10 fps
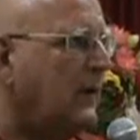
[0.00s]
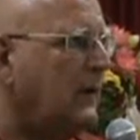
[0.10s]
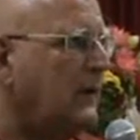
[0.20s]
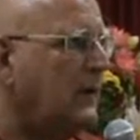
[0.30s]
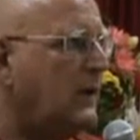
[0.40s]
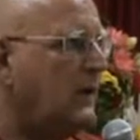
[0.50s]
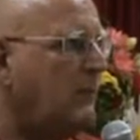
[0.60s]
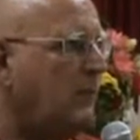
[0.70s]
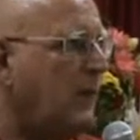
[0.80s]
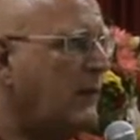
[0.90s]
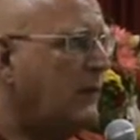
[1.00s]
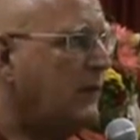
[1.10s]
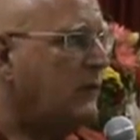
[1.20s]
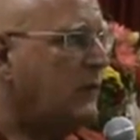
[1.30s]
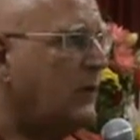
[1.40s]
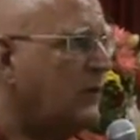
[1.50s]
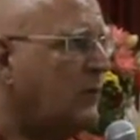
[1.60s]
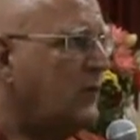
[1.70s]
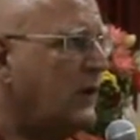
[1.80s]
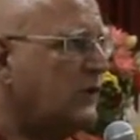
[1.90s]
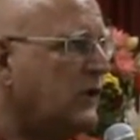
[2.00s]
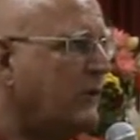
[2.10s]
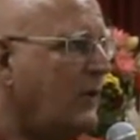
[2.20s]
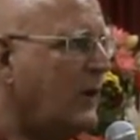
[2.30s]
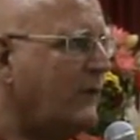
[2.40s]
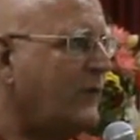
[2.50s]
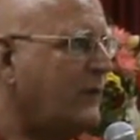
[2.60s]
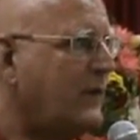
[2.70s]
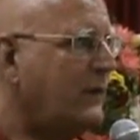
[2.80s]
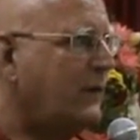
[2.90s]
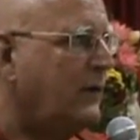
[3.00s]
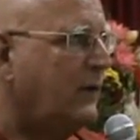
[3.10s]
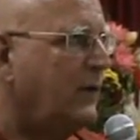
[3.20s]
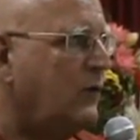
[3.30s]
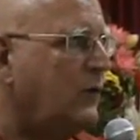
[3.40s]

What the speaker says: and maybe gives you inspiration if you haven't been